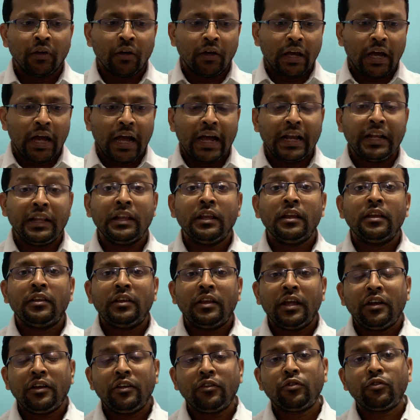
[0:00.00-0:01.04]
and
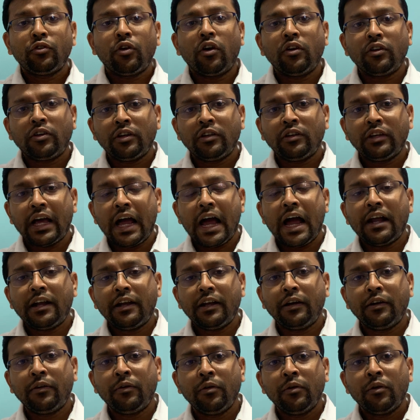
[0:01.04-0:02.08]
there is content
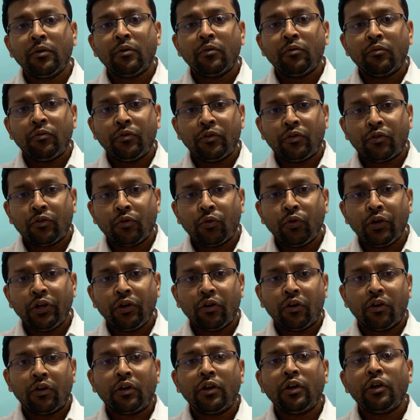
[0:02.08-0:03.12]
added through
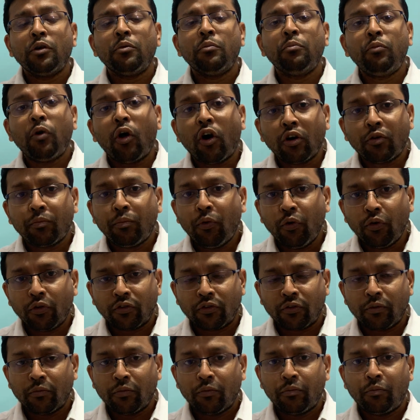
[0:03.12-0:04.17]
your blog
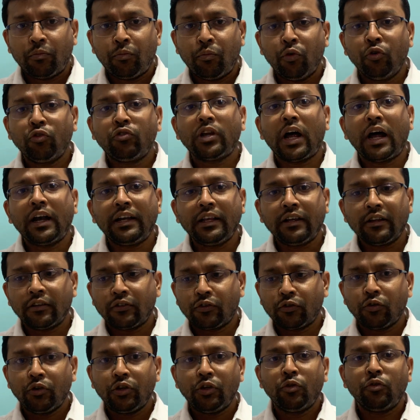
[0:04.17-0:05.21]
post articles.
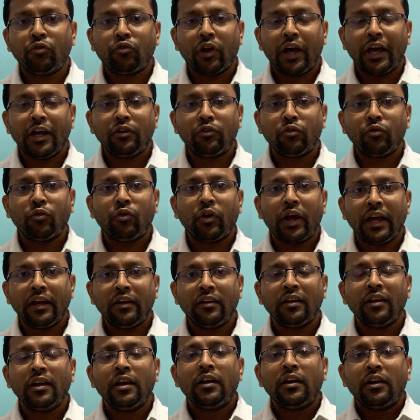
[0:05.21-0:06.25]
So you try to
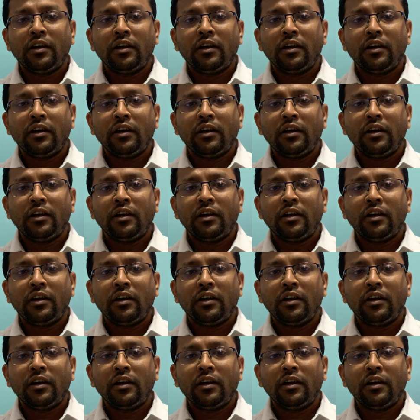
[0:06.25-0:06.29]
write